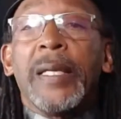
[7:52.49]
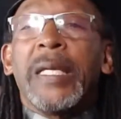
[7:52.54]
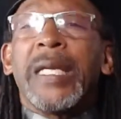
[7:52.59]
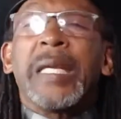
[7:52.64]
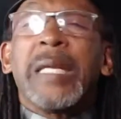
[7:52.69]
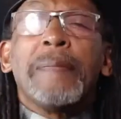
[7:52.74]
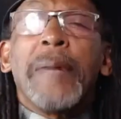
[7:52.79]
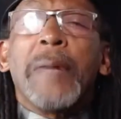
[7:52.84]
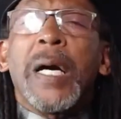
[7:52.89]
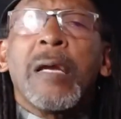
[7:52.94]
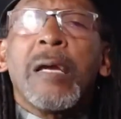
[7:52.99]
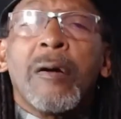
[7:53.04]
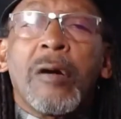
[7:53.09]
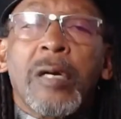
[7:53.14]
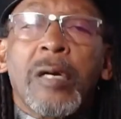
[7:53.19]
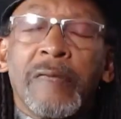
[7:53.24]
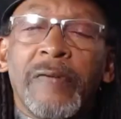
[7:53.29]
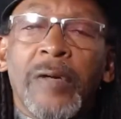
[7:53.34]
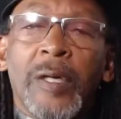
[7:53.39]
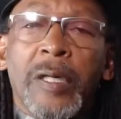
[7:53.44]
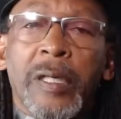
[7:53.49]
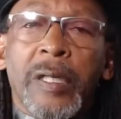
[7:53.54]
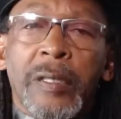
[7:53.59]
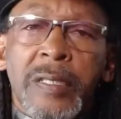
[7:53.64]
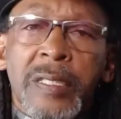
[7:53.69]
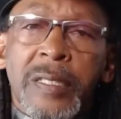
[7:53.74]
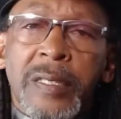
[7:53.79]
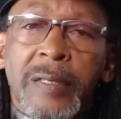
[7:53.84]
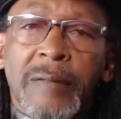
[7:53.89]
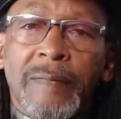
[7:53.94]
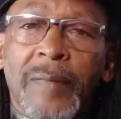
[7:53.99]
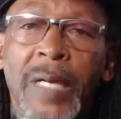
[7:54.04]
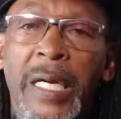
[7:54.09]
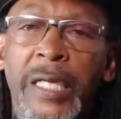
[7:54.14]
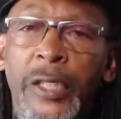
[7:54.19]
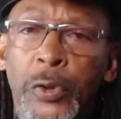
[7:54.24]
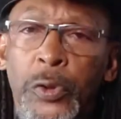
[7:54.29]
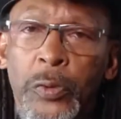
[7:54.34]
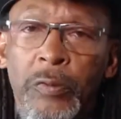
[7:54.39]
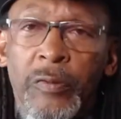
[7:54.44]
In my heart of hearts, I
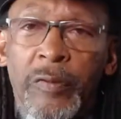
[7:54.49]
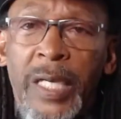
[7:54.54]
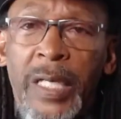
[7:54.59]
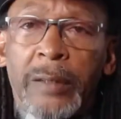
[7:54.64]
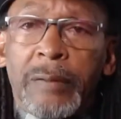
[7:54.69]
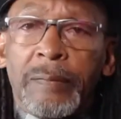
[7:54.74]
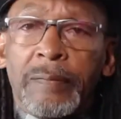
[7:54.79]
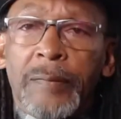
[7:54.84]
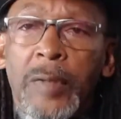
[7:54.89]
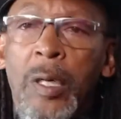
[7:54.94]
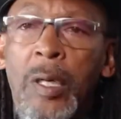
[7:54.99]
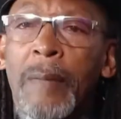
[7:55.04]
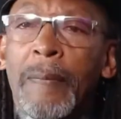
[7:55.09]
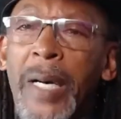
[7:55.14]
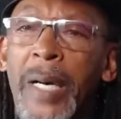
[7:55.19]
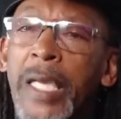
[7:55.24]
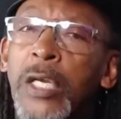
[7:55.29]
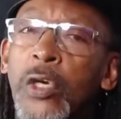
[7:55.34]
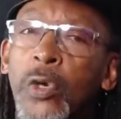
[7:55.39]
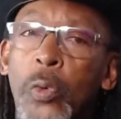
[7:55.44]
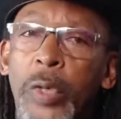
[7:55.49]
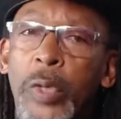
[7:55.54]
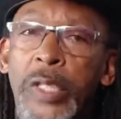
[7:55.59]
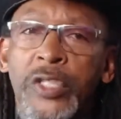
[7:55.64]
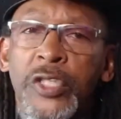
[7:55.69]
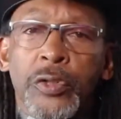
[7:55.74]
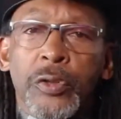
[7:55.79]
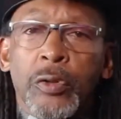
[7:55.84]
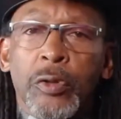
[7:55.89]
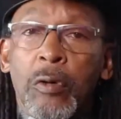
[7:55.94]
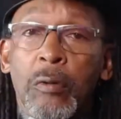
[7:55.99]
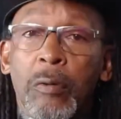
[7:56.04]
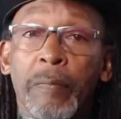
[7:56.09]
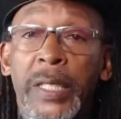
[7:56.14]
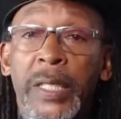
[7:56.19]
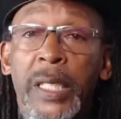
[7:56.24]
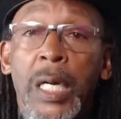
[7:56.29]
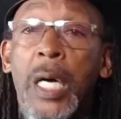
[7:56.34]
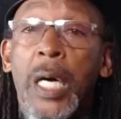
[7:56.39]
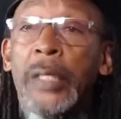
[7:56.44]
knew that on my quest to go
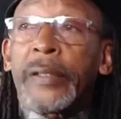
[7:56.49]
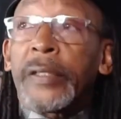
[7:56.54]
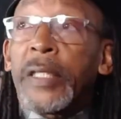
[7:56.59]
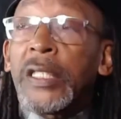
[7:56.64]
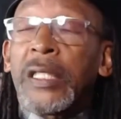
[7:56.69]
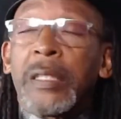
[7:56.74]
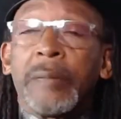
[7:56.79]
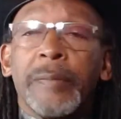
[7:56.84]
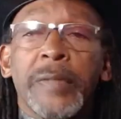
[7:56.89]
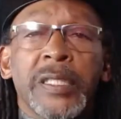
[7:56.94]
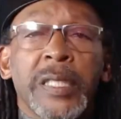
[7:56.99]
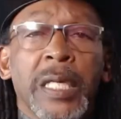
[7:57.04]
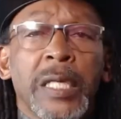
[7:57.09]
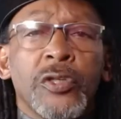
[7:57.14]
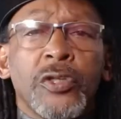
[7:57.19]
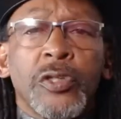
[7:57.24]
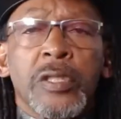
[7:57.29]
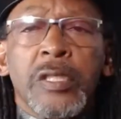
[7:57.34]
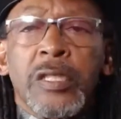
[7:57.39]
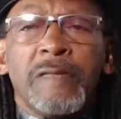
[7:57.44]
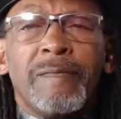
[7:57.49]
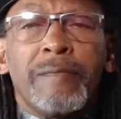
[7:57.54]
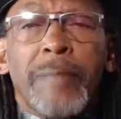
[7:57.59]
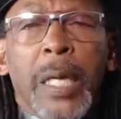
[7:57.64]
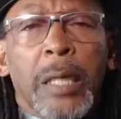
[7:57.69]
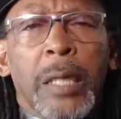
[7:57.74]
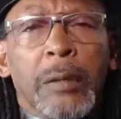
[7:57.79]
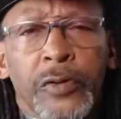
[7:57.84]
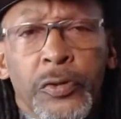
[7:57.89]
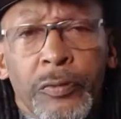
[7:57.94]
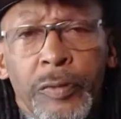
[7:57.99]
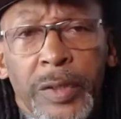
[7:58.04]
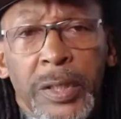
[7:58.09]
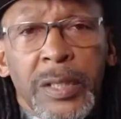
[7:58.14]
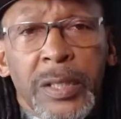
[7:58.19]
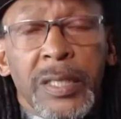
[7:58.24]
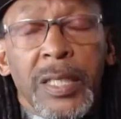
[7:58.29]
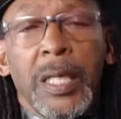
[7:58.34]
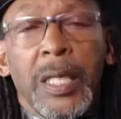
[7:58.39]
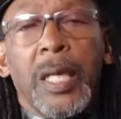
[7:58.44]
beyond the limitations of
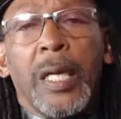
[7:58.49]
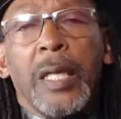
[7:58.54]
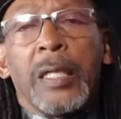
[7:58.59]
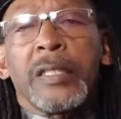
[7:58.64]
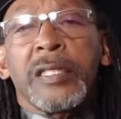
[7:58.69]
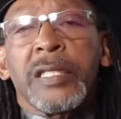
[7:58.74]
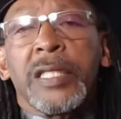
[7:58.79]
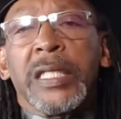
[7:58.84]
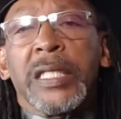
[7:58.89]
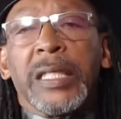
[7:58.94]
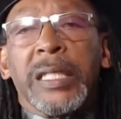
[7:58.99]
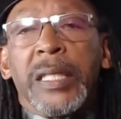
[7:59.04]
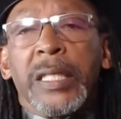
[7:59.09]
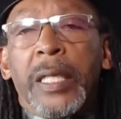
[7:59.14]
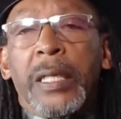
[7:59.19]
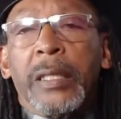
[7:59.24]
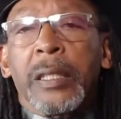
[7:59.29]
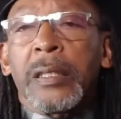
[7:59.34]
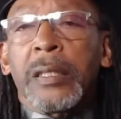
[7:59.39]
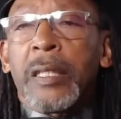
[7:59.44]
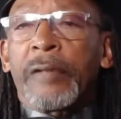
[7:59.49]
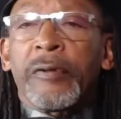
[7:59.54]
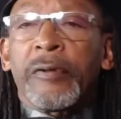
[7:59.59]
boundaries, seeking yet another